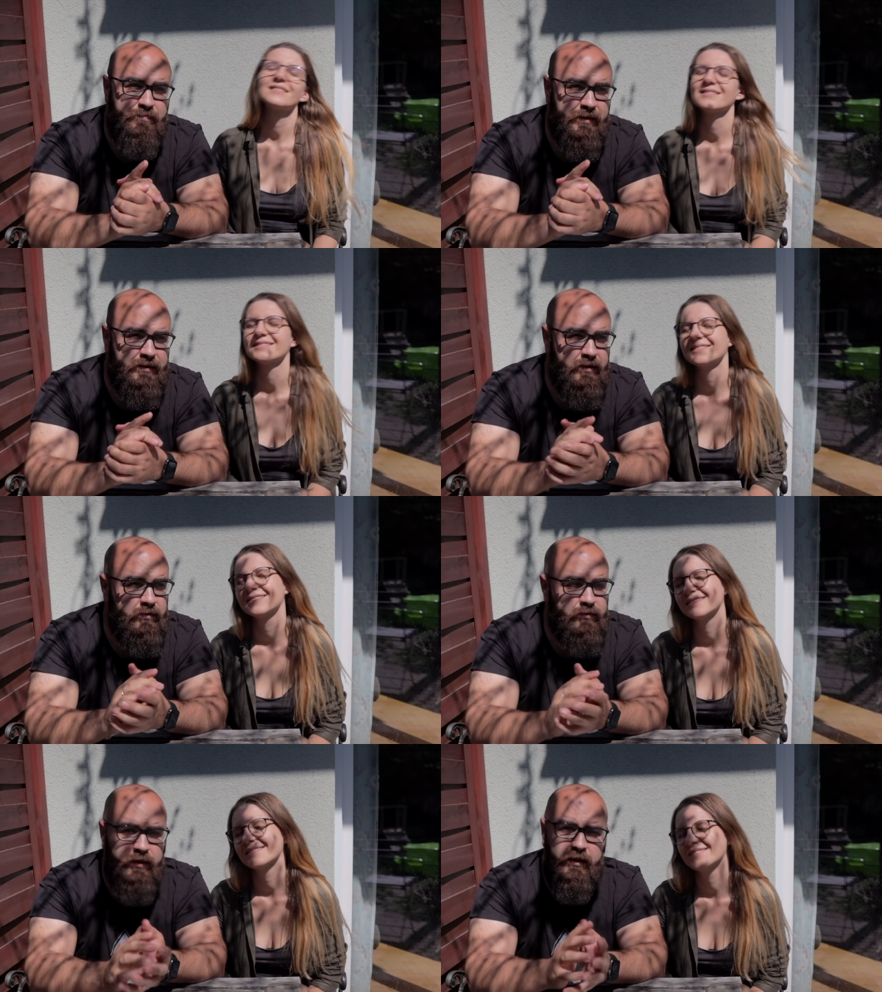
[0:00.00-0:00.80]
Speaker 1: but they
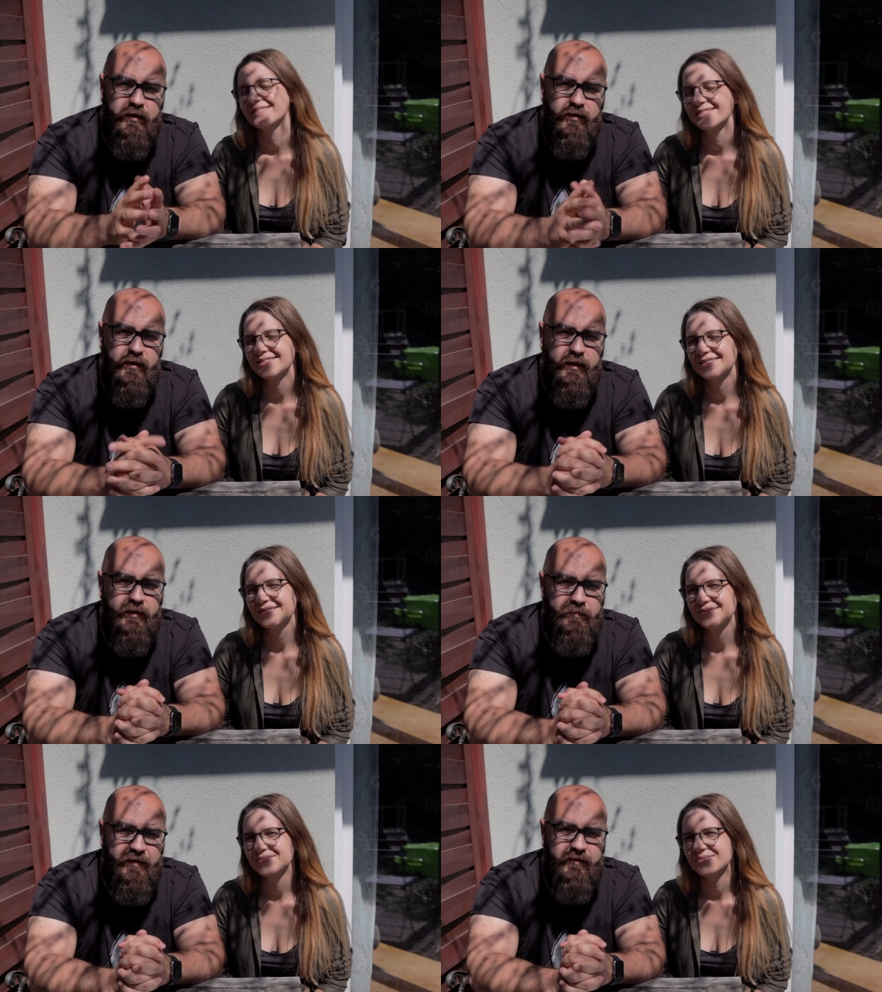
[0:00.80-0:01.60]
don't drink it on a
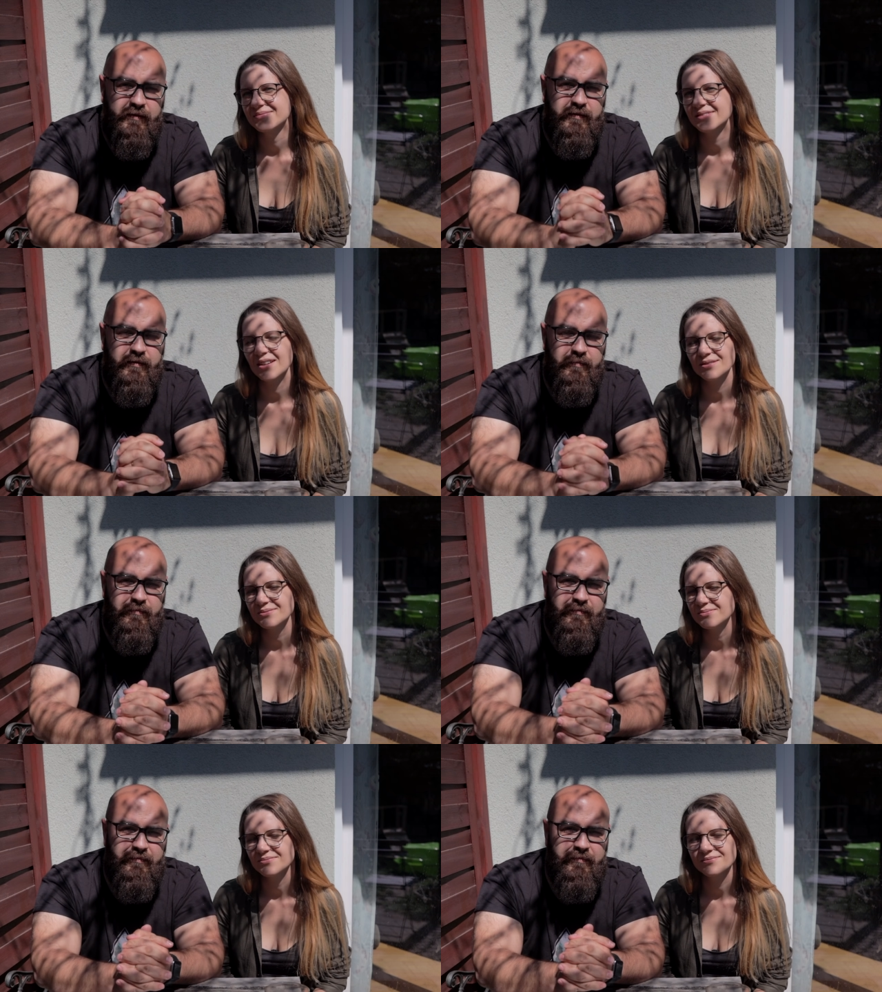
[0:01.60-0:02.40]
daily basis.
Speaker 2: No,
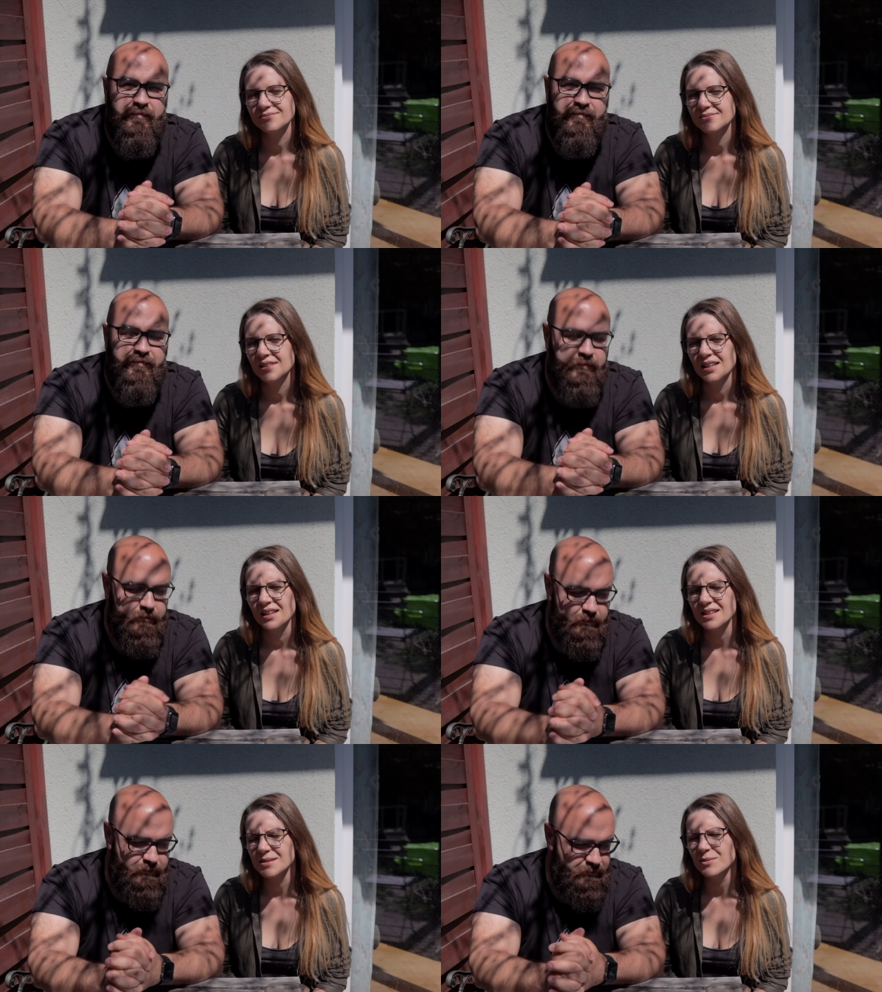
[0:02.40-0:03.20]

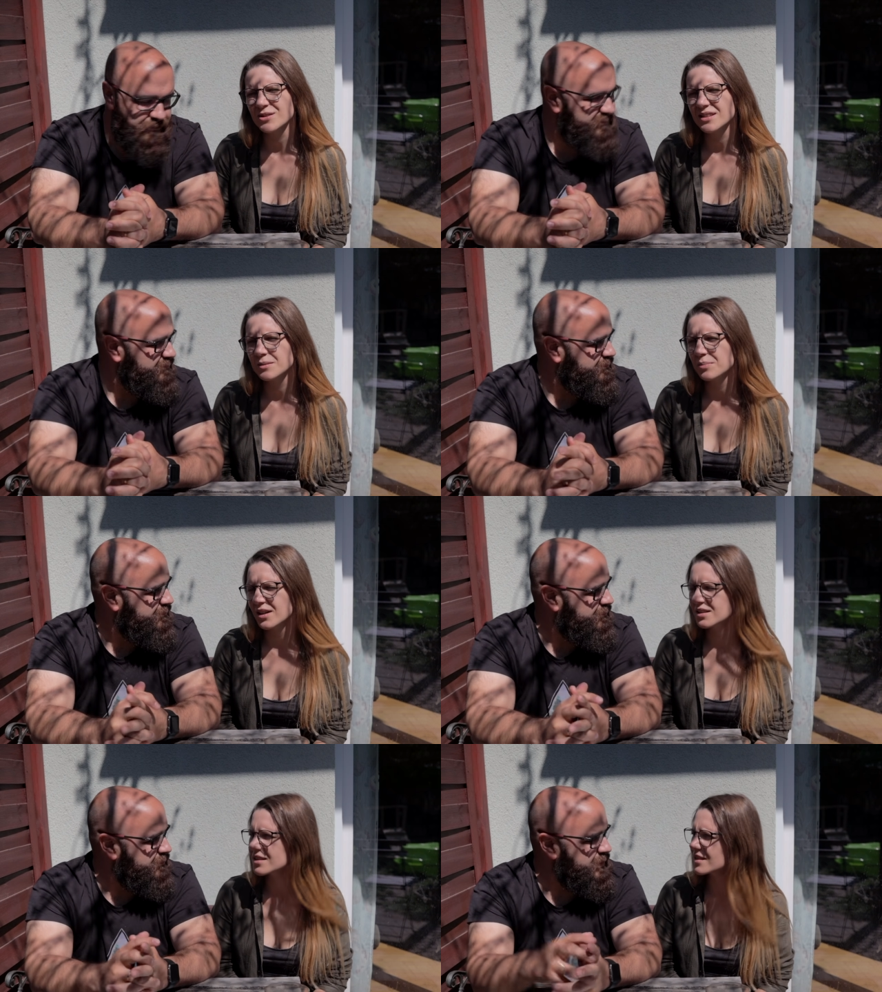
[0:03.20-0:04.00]
it's mostly
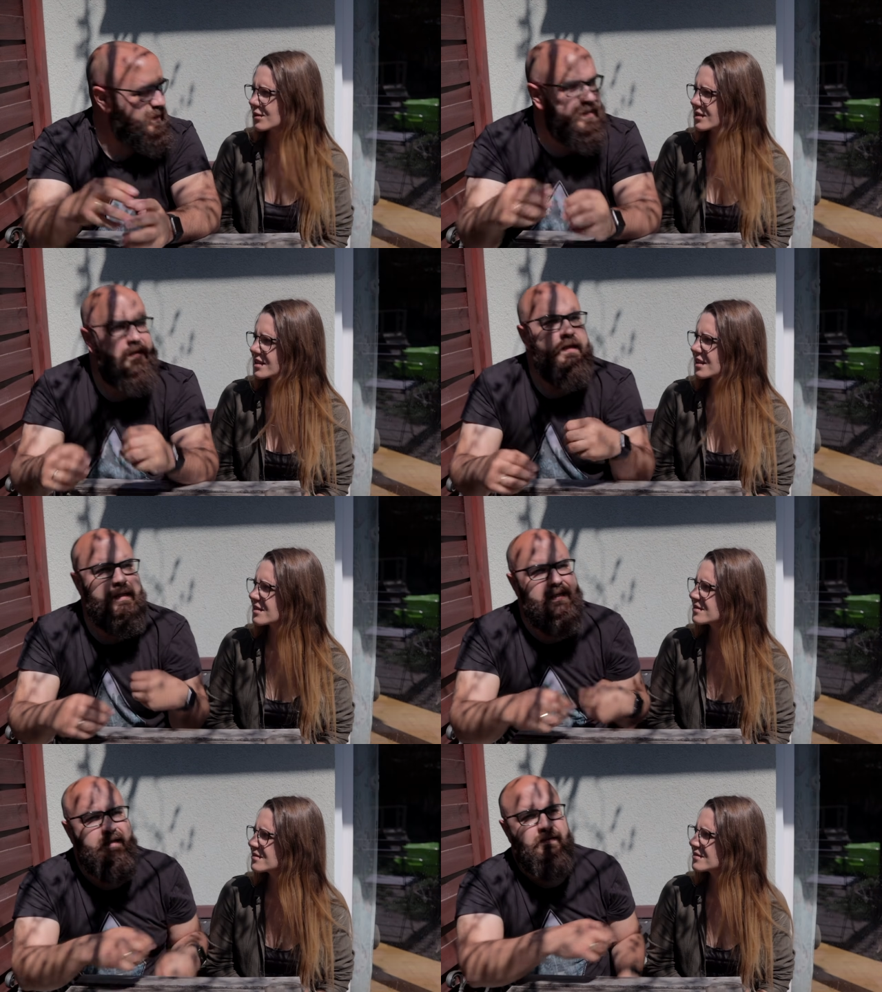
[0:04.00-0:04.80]
parties, I would say.
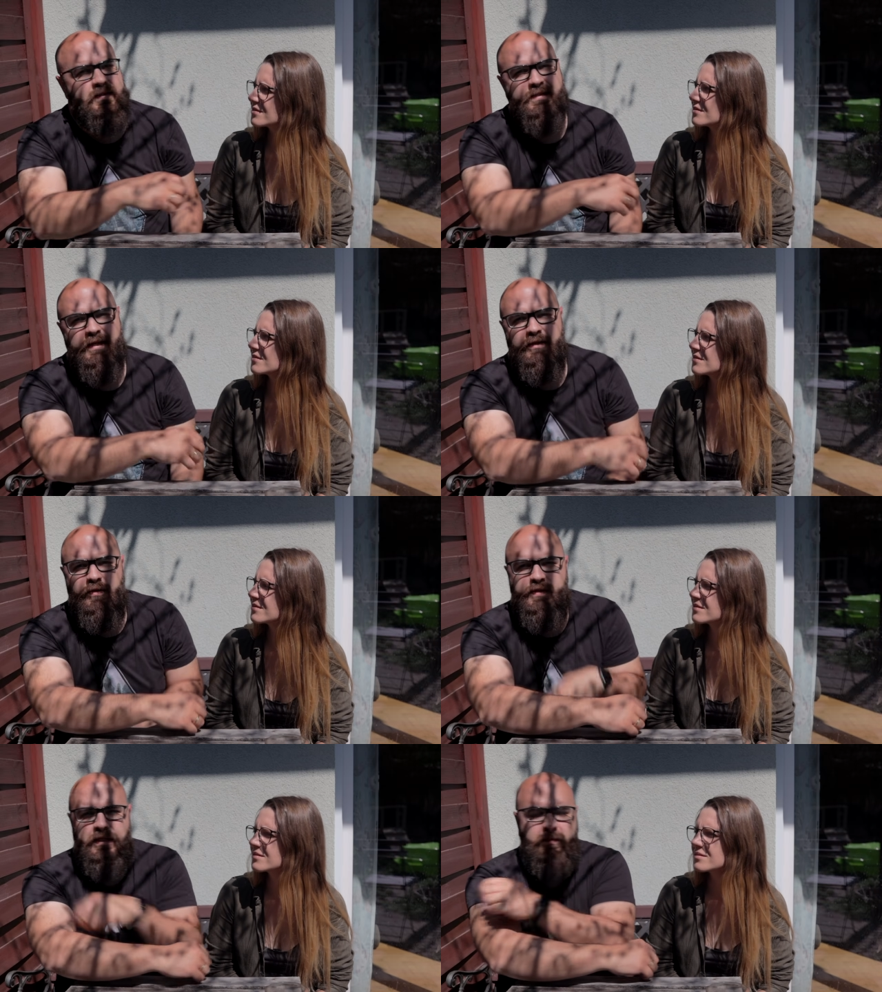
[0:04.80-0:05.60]
Yes,
Speaker 1: it's like
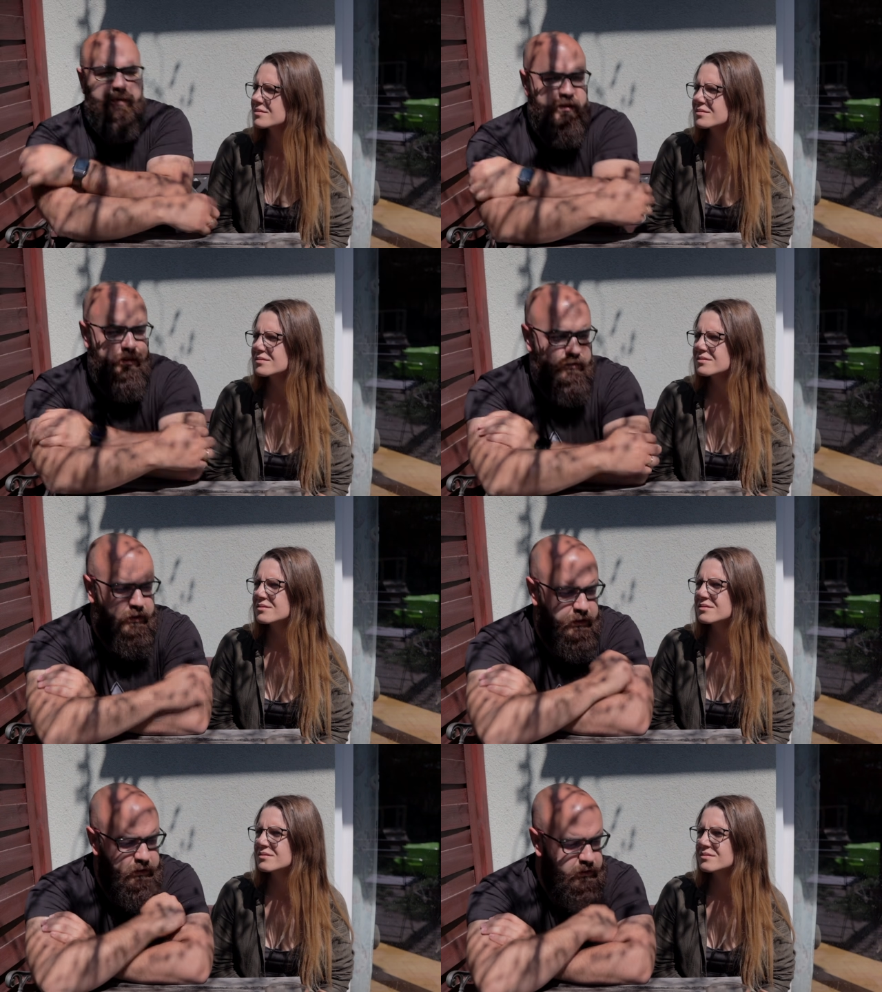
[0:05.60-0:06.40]
your celebration
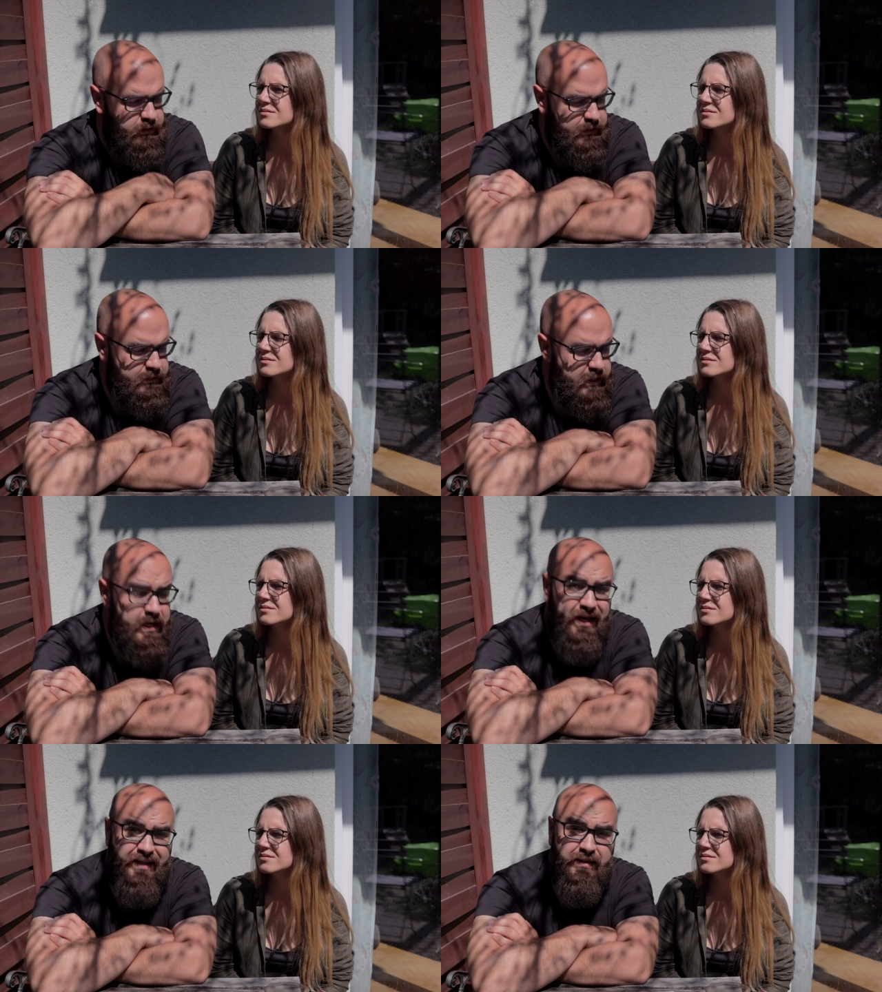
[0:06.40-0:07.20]
drink. Yes,
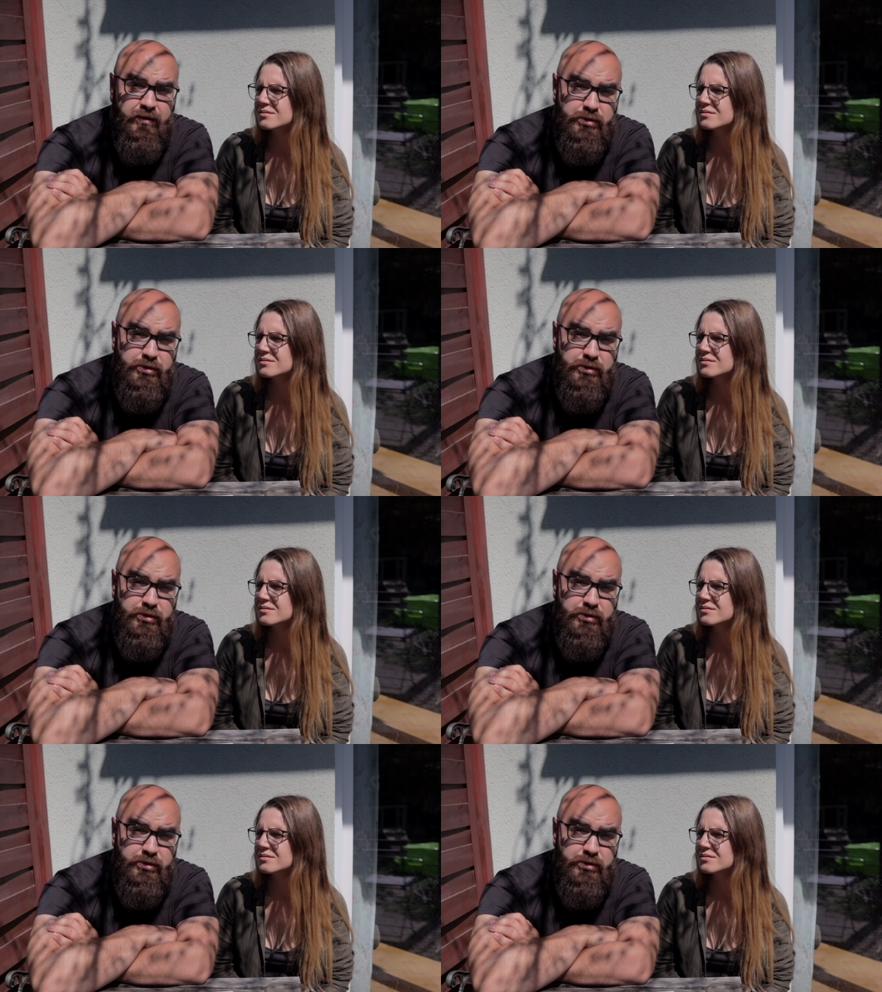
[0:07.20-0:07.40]
and their